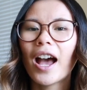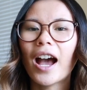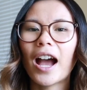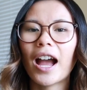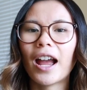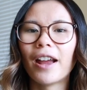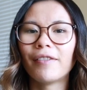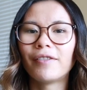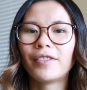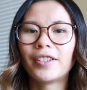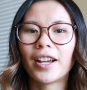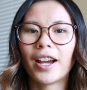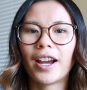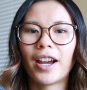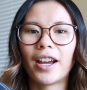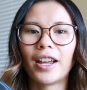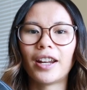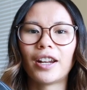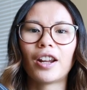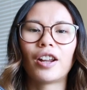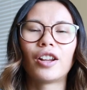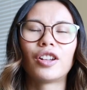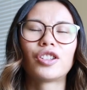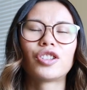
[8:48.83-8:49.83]
I've
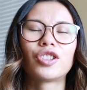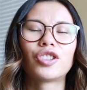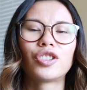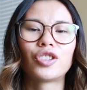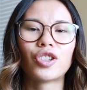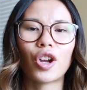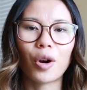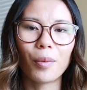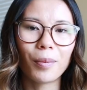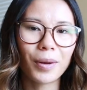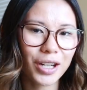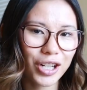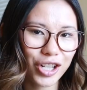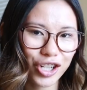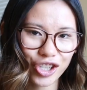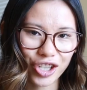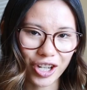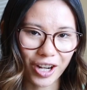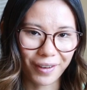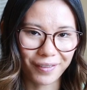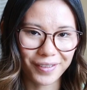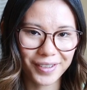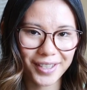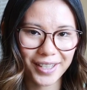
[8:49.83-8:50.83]
done so many
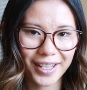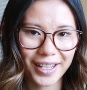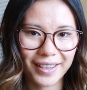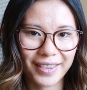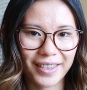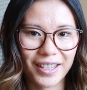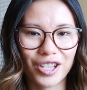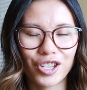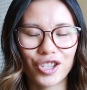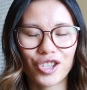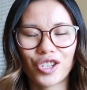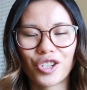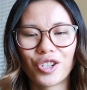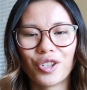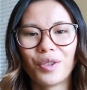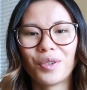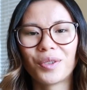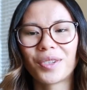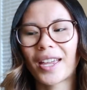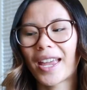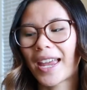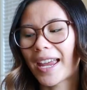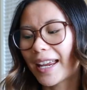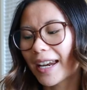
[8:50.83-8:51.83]
shifts in these
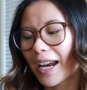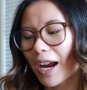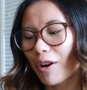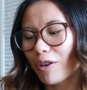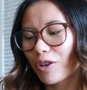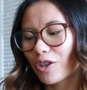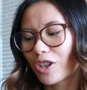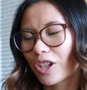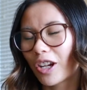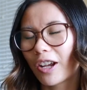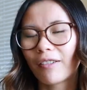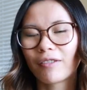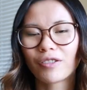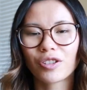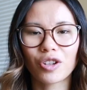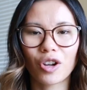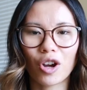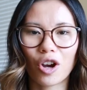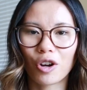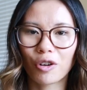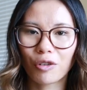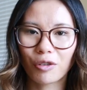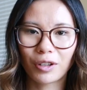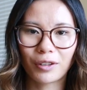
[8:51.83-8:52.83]
shoes, eight hour shifts,
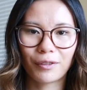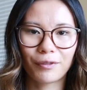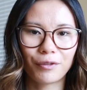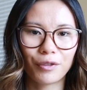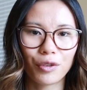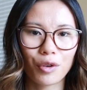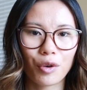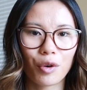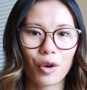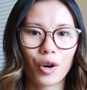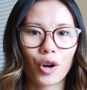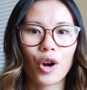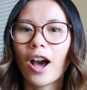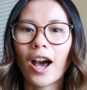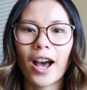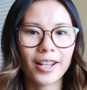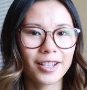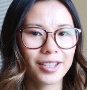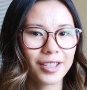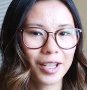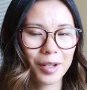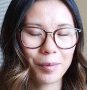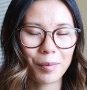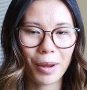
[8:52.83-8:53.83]
concrete floor,
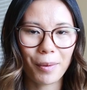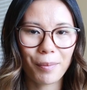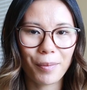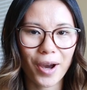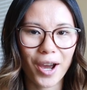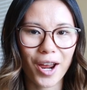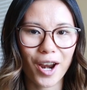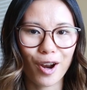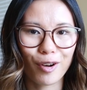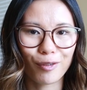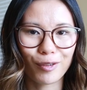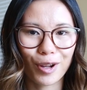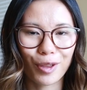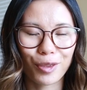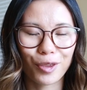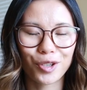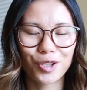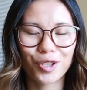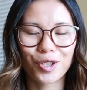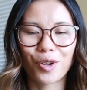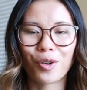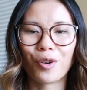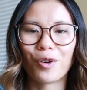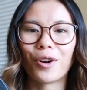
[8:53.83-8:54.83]
hustling my butt around the
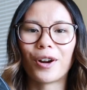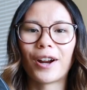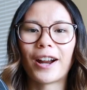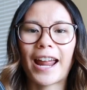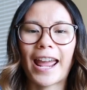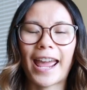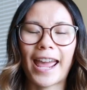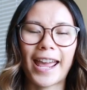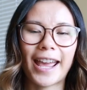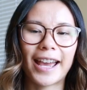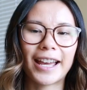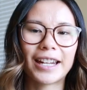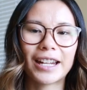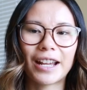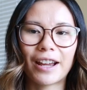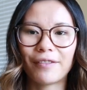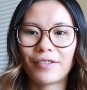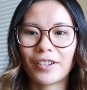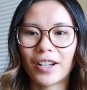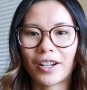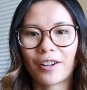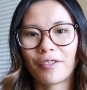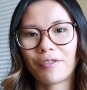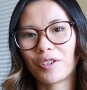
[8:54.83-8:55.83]
store, and
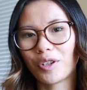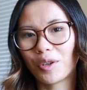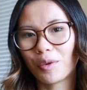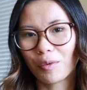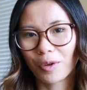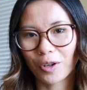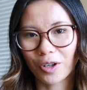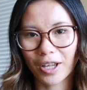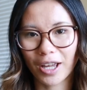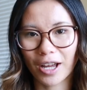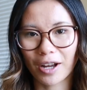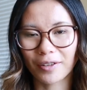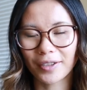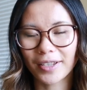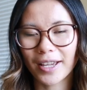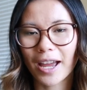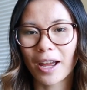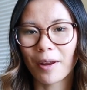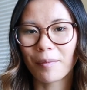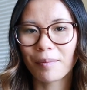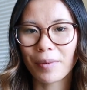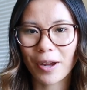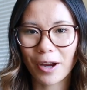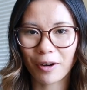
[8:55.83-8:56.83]
I've done a few workouts
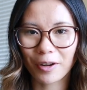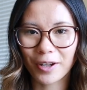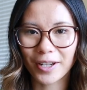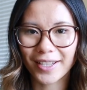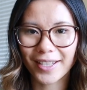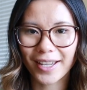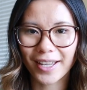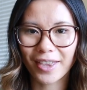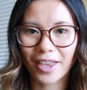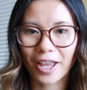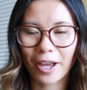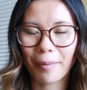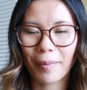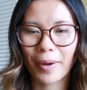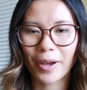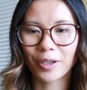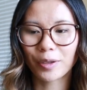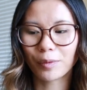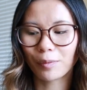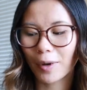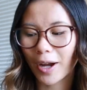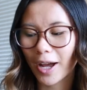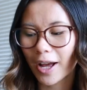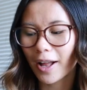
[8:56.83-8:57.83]
at Barry's in them
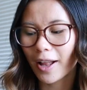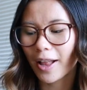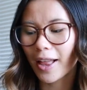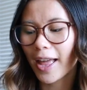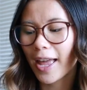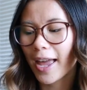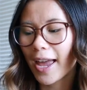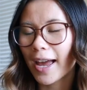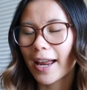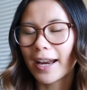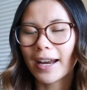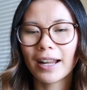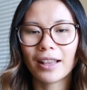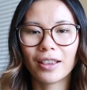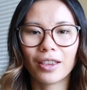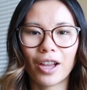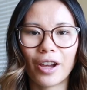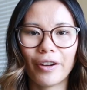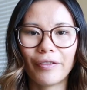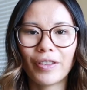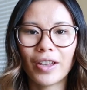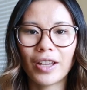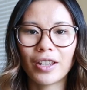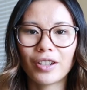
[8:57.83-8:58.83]
as well. And I
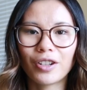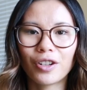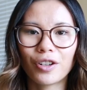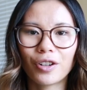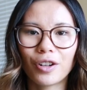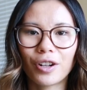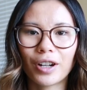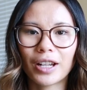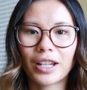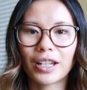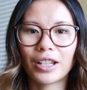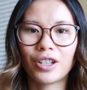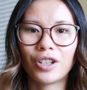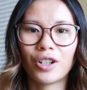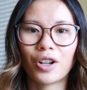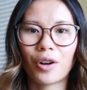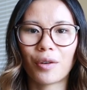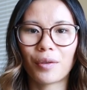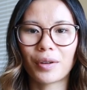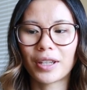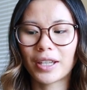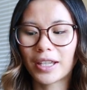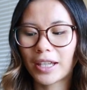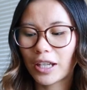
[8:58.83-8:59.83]
love that your, you
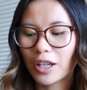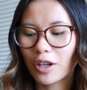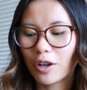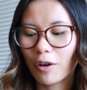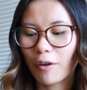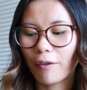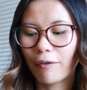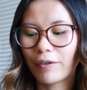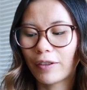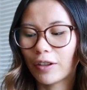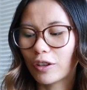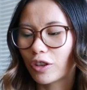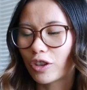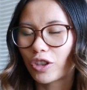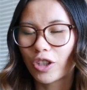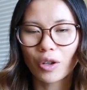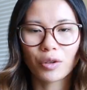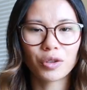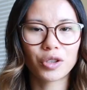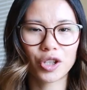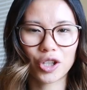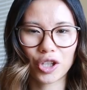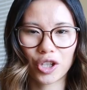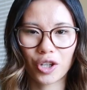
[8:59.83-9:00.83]
know, heel feels so
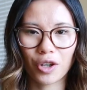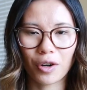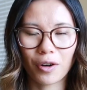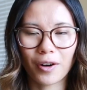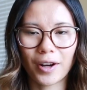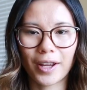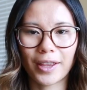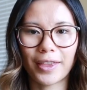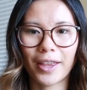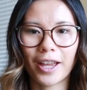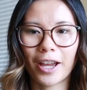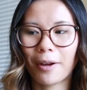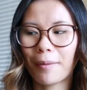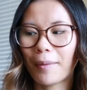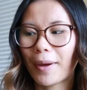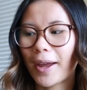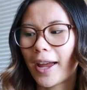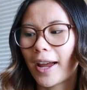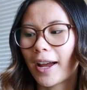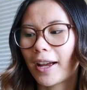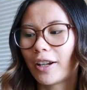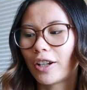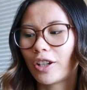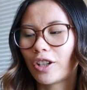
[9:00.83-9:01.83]
secure in them,
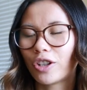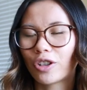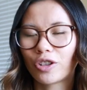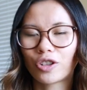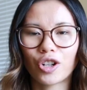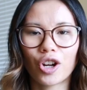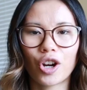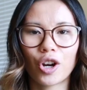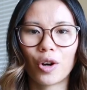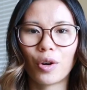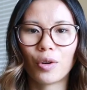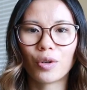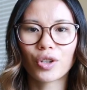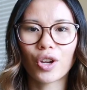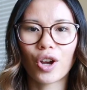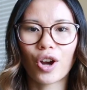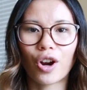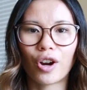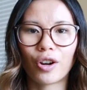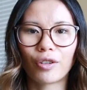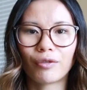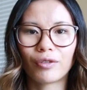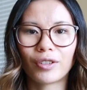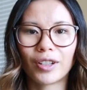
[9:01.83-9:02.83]
and your toes
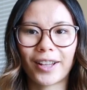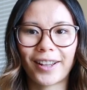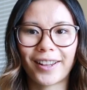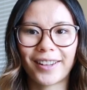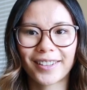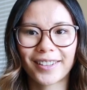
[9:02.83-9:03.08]
aren't really